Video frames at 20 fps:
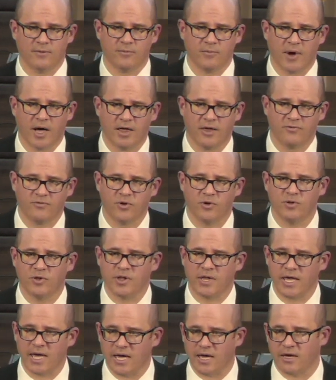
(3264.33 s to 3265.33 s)
Well, if you
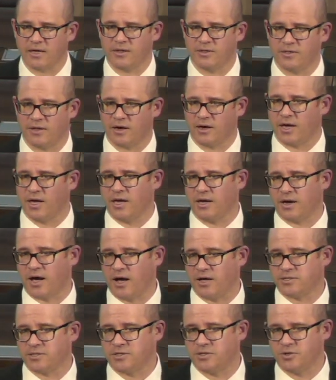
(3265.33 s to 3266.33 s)
link the
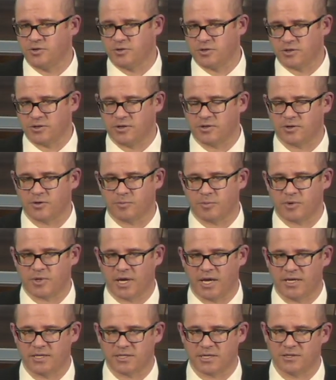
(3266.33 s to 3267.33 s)
constitutional
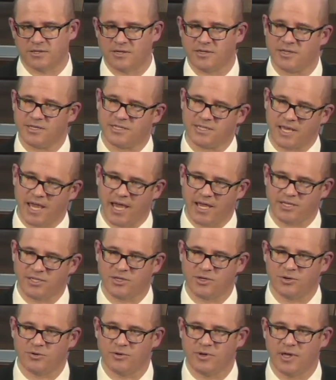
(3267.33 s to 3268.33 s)
interpretation to the
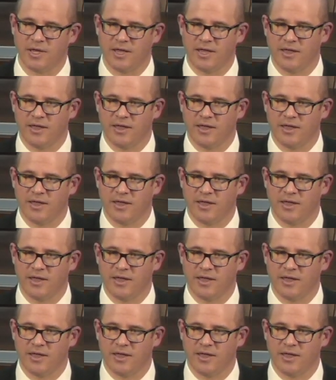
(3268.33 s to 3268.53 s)
statute,